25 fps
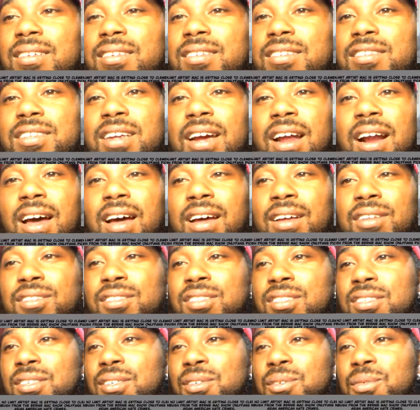Shout out
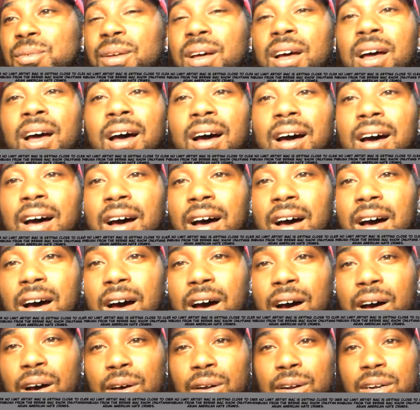to
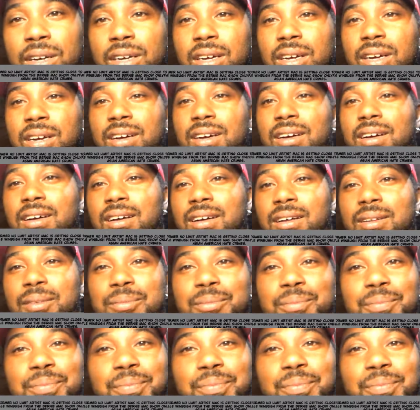all the